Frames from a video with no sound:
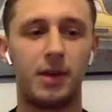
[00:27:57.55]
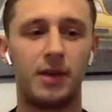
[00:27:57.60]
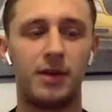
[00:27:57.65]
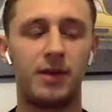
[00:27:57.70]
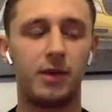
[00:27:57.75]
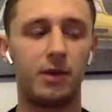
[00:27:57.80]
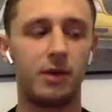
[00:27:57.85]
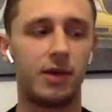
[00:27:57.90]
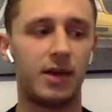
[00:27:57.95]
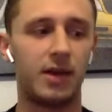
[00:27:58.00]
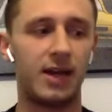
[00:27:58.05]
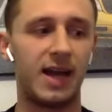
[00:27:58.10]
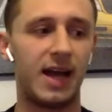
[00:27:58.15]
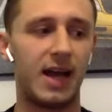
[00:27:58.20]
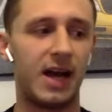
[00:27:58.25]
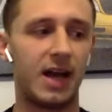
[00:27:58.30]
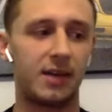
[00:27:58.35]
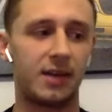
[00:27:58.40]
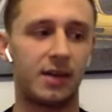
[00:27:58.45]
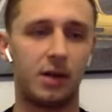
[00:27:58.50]
if you're an elite
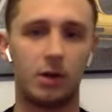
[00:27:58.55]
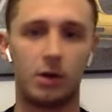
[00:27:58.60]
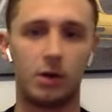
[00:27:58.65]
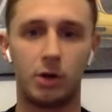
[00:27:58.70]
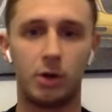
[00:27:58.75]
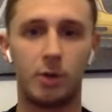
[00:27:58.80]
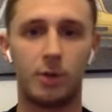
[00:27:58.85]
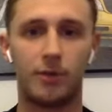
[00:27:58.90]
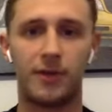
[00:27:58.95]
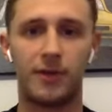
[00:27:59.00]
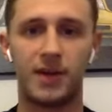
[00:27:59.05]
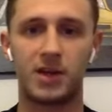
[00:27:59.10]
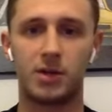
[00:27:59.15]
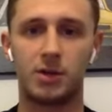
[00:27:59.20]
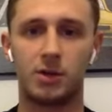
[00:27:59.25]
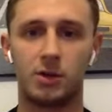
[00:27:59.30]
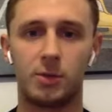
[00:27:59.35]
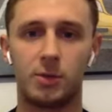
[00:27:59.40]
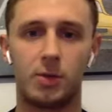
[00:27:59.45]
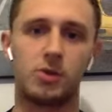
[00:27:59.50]
athlete or you're a
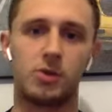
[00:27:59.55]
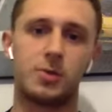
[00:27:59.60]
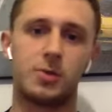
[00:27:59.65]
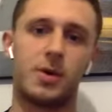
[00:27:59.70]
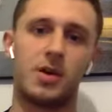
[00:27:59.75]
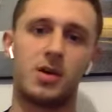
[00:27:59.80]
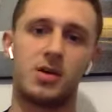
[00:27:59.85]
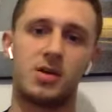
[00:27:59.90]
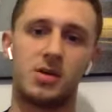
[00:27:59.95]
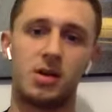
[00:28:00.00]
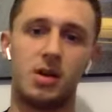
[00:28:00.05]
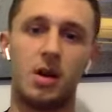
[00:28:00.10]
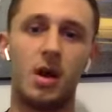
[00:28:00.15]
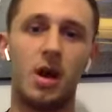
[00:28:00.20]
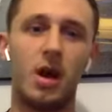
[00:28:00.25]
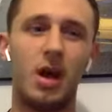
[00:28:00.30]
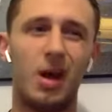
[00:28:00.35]
professional sports person,